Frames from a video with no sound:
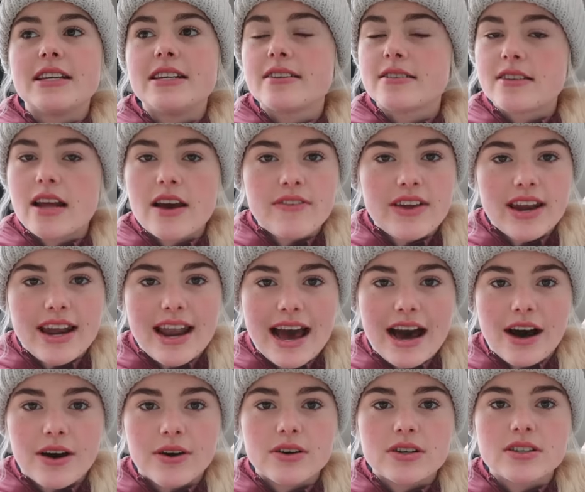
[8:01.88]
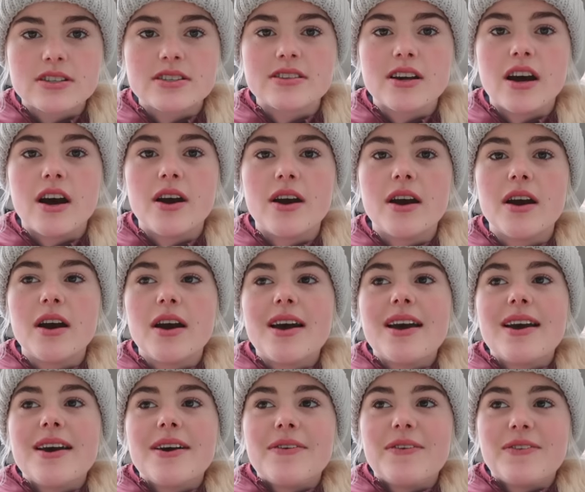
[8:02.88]
he doesn't have it now. So
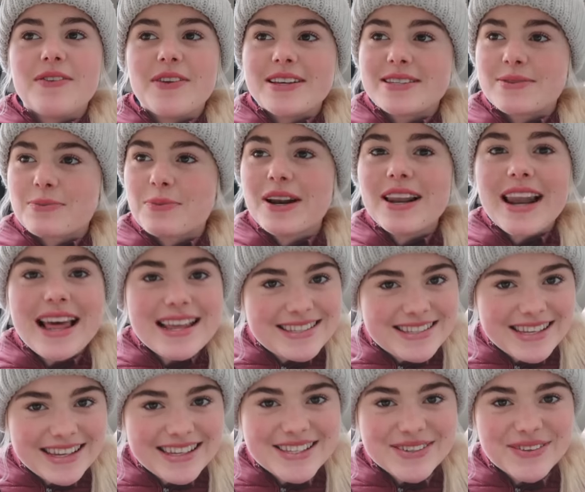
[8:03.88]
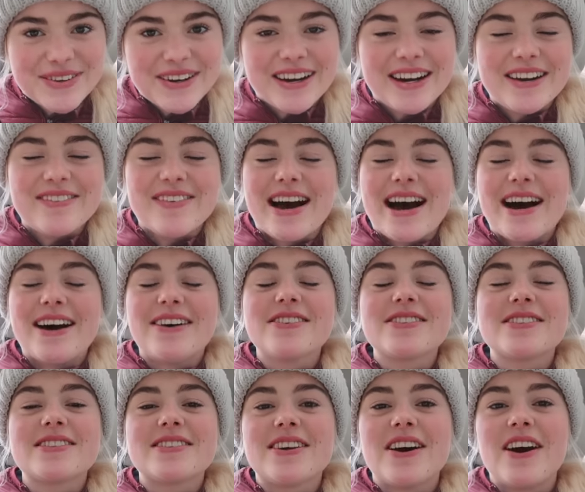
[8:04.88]
that's one less thing to worry
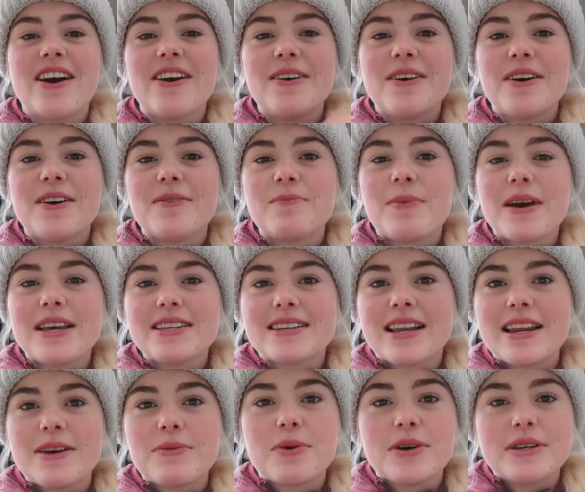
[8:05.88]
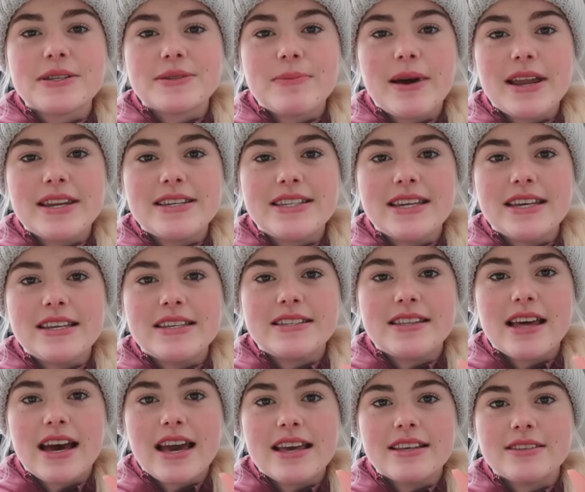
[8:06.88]
about. So basically what is meant is
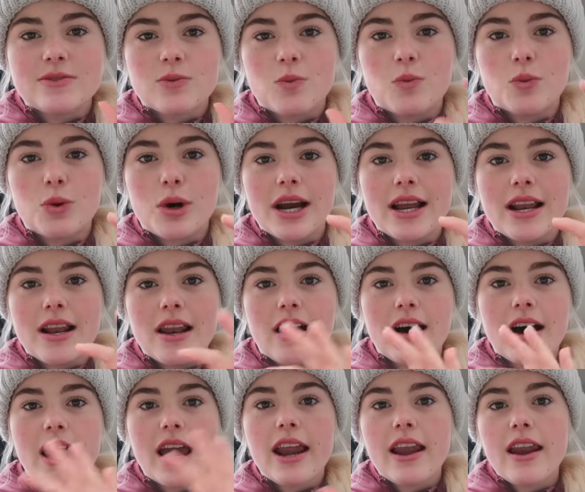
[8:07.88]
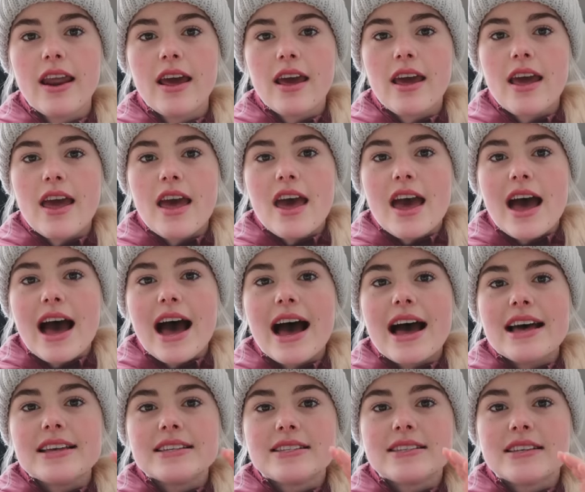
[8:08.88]
that his white line
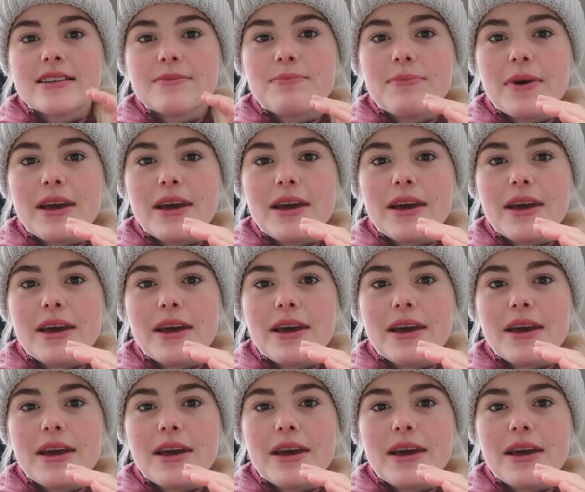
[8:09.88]
has